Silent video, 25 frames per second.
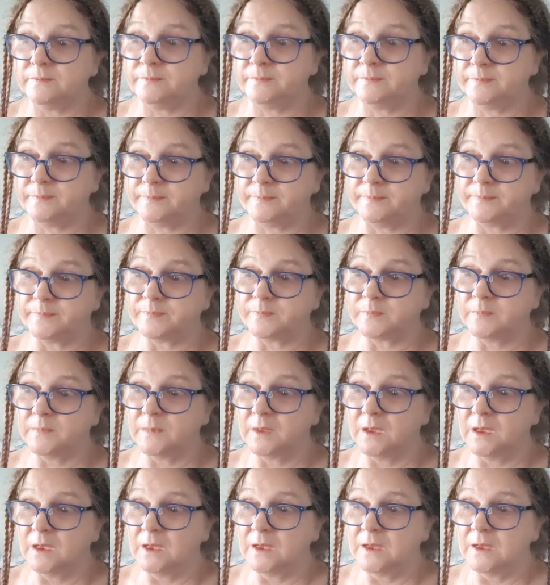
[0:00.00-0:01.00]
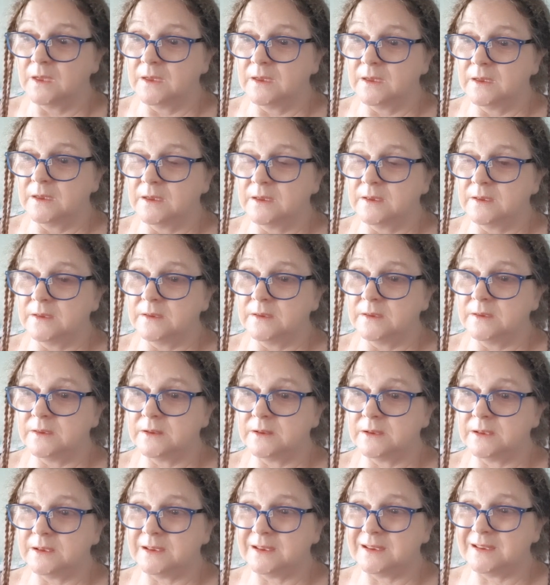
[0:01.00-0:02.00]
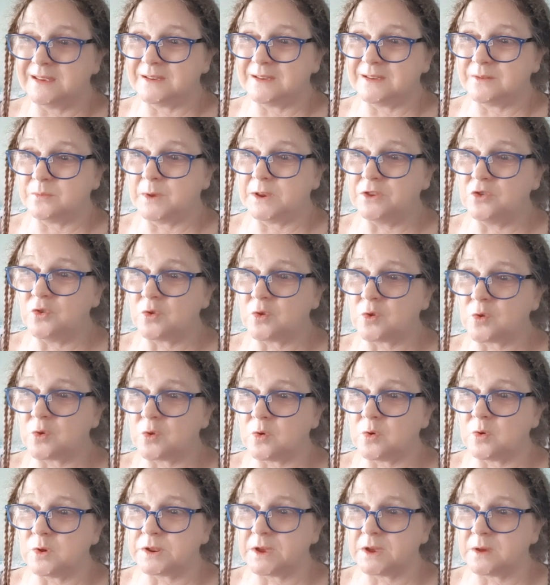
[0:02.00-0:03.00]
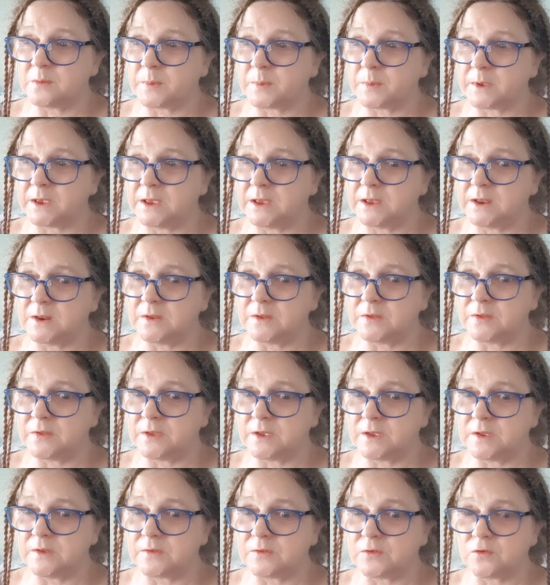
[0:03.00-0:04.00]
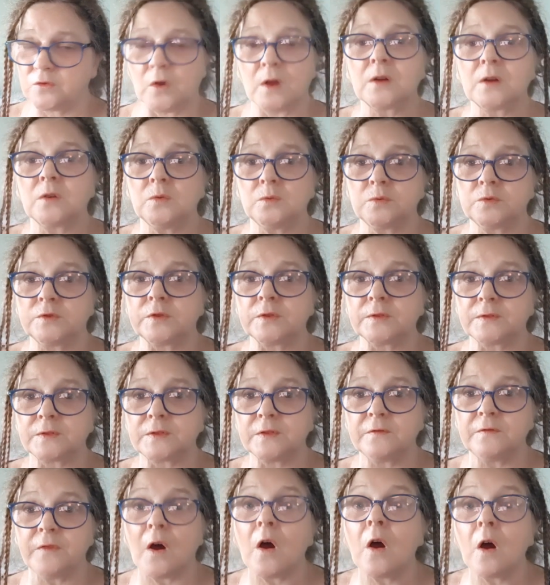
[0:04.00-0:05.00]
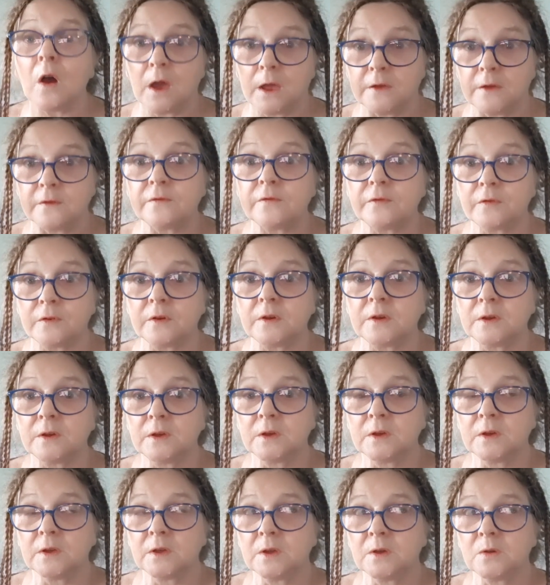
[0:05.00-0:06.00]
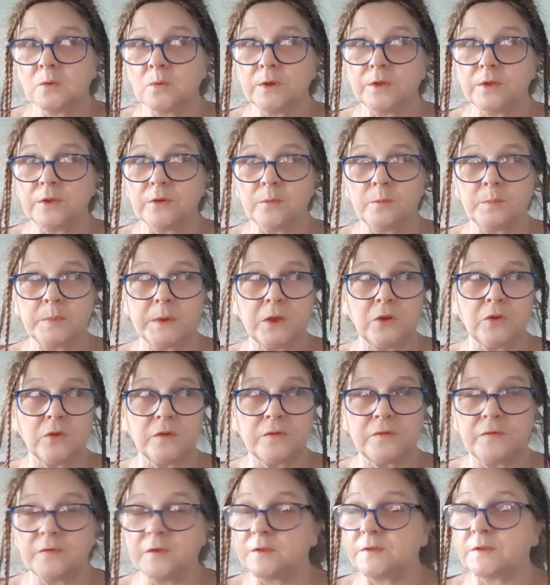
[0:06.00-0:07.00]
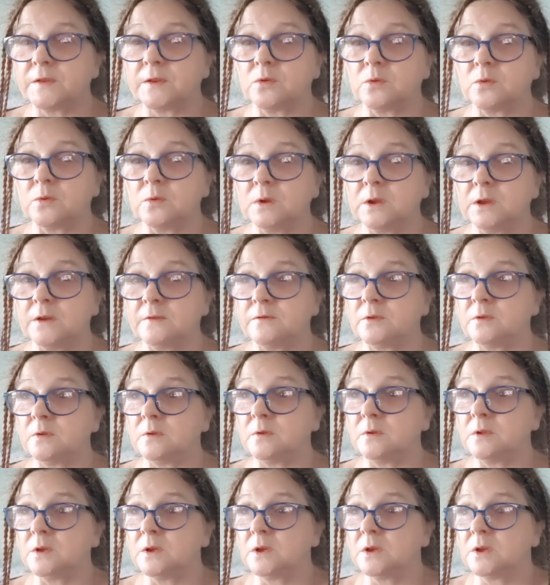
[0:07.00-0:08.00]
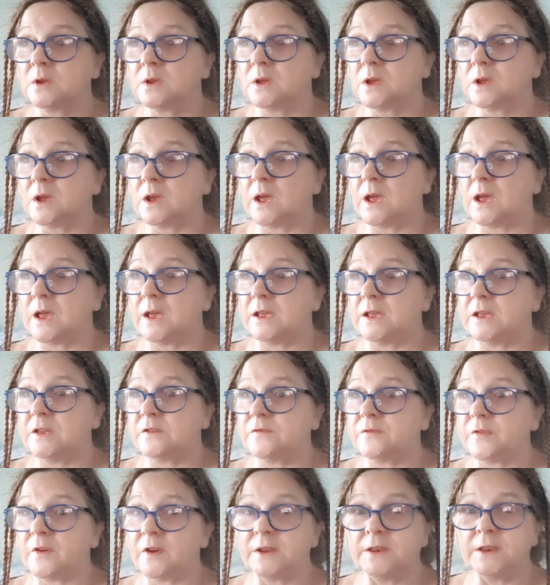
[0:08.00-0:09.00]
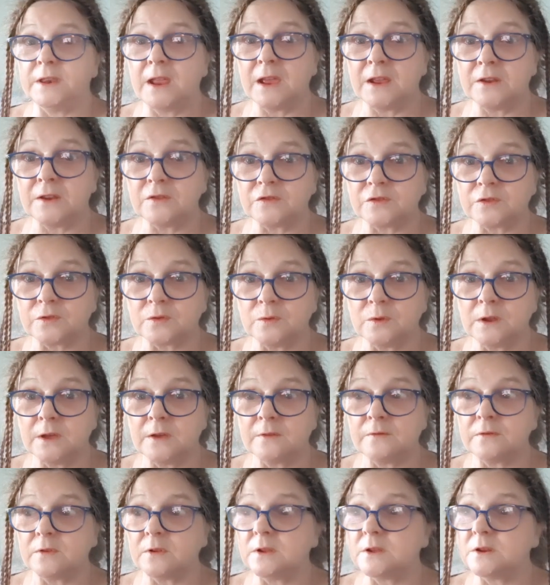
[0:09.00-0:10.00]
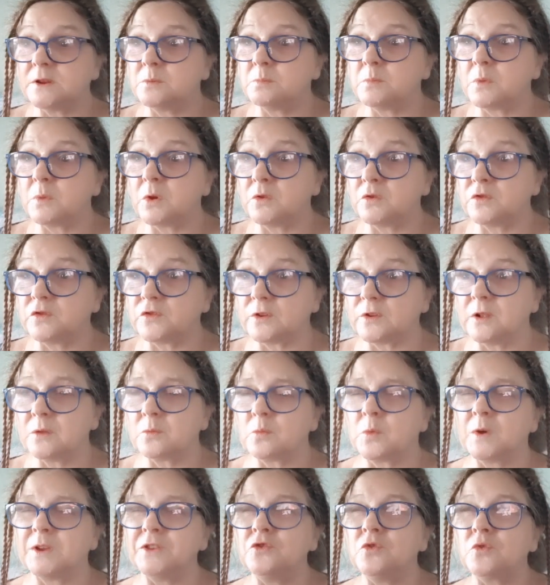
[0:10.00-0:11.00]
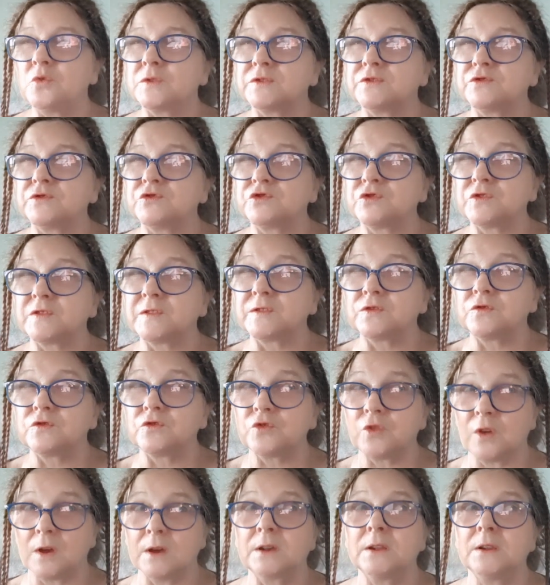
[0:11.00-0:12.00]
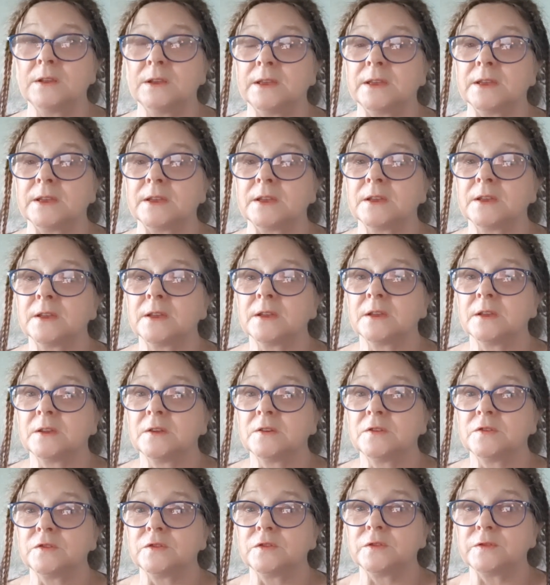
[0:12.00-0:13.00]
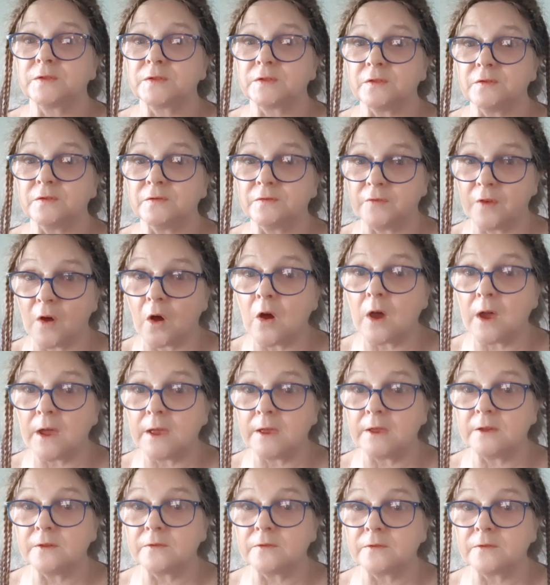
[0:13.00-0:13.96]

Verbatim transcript: you know, when you're caught up in the struggle to survive, whether it be on a physical level, a financial level, an emotional, when you're struggling to survive,